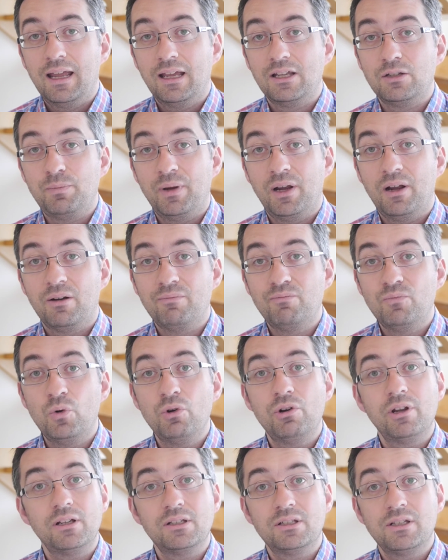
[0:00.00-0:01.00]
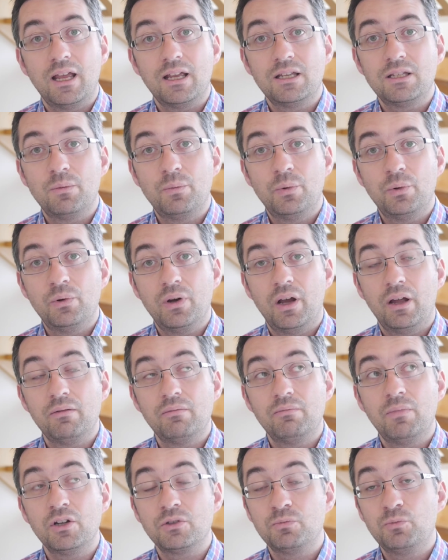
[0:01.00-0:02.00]
has become more accessible
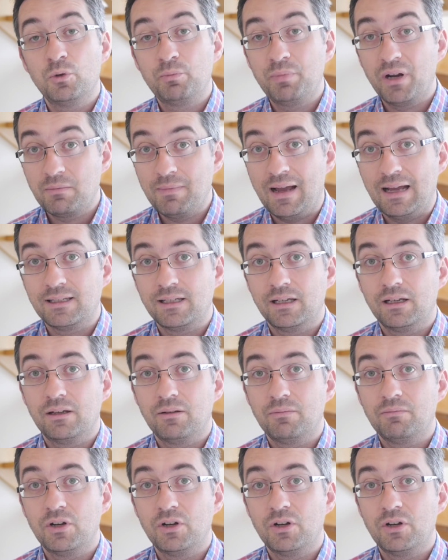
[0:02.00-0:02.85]
and much more pragmatic,